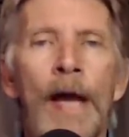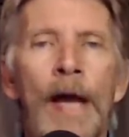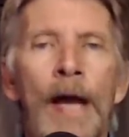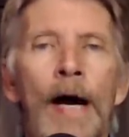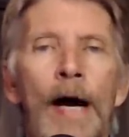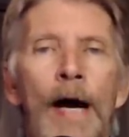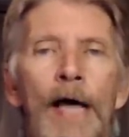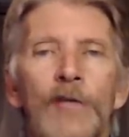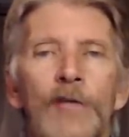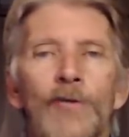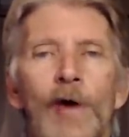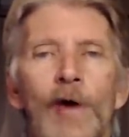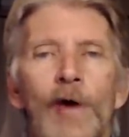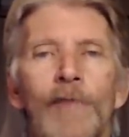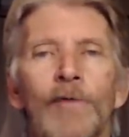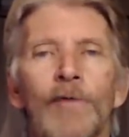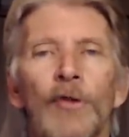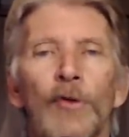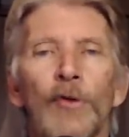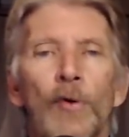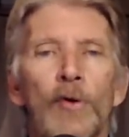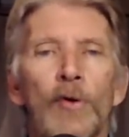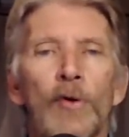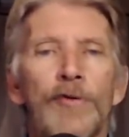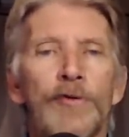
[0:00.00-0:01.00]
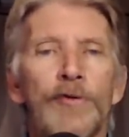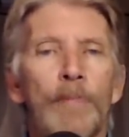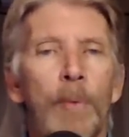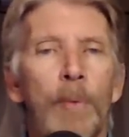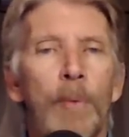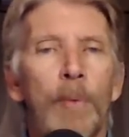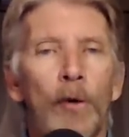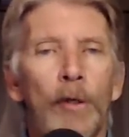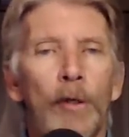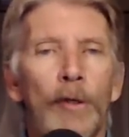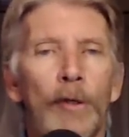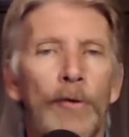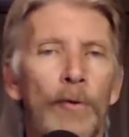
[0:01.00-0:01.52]
I traveled north to
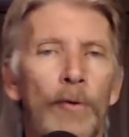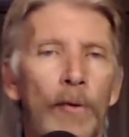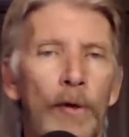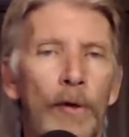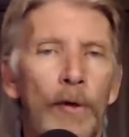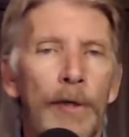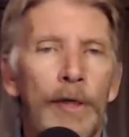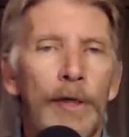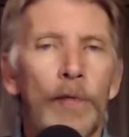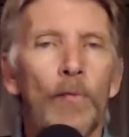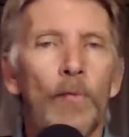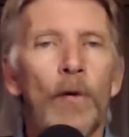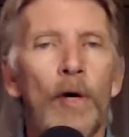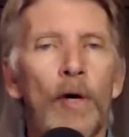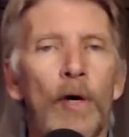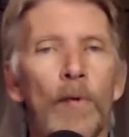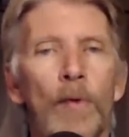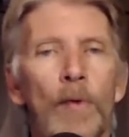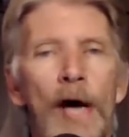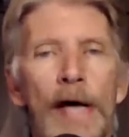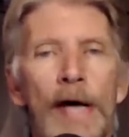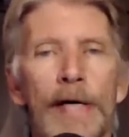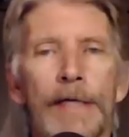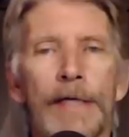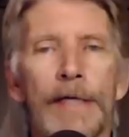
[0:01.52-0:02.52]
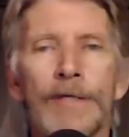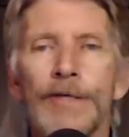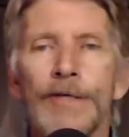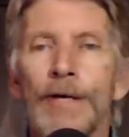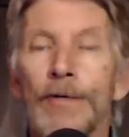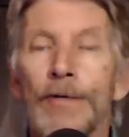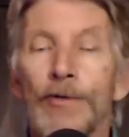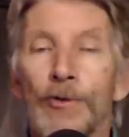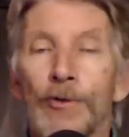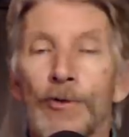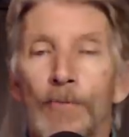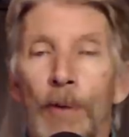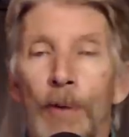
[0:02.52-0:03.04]
Portland, Oregon, where riots,
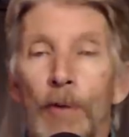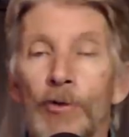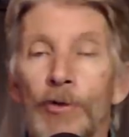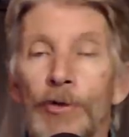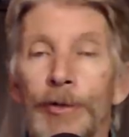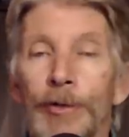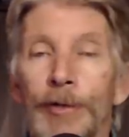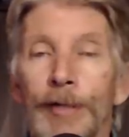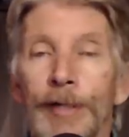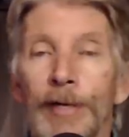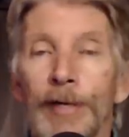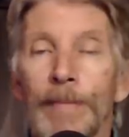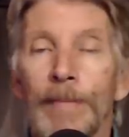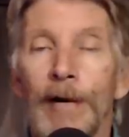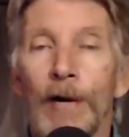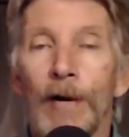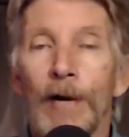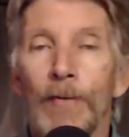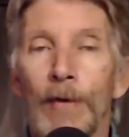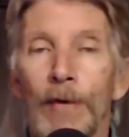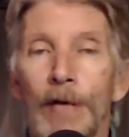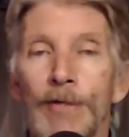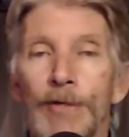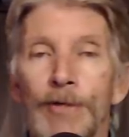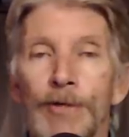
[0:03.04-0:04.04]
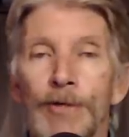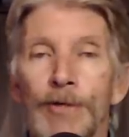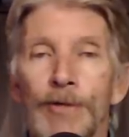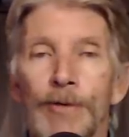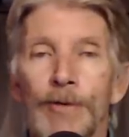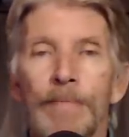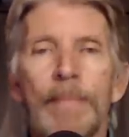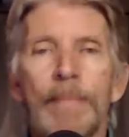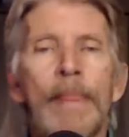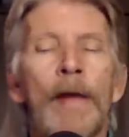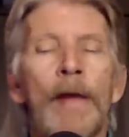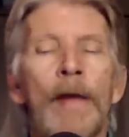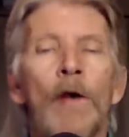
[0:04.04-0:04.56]
supposedly about
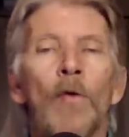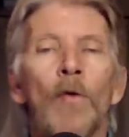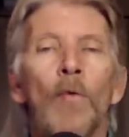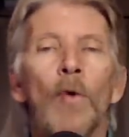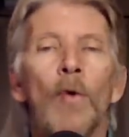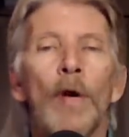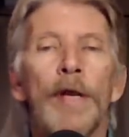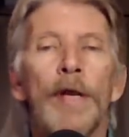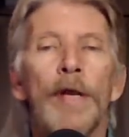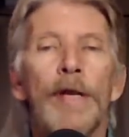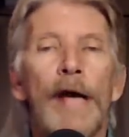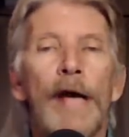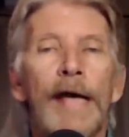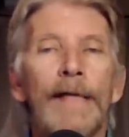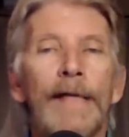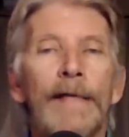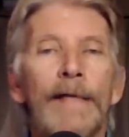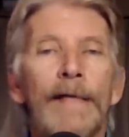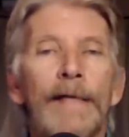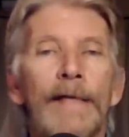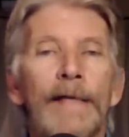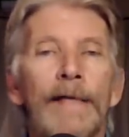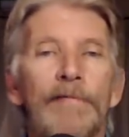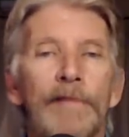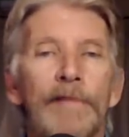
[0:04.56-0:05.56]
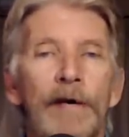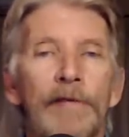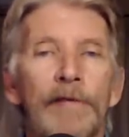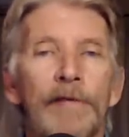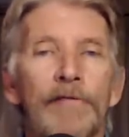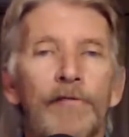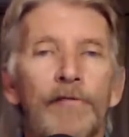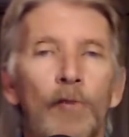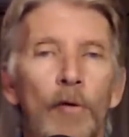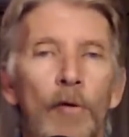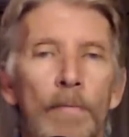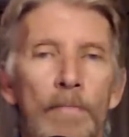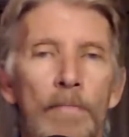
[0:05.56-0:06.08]
racism, were a nightly event
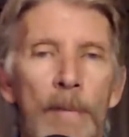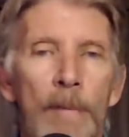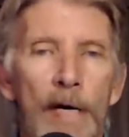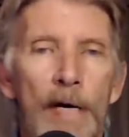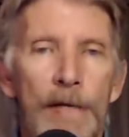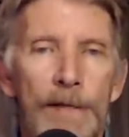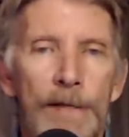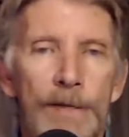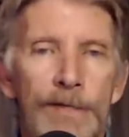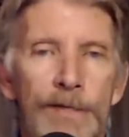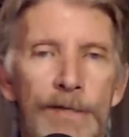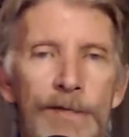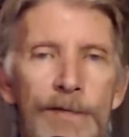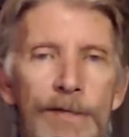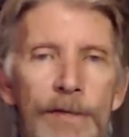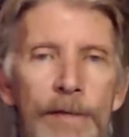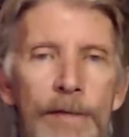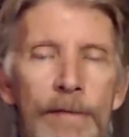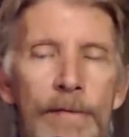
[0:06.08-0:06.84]
for months.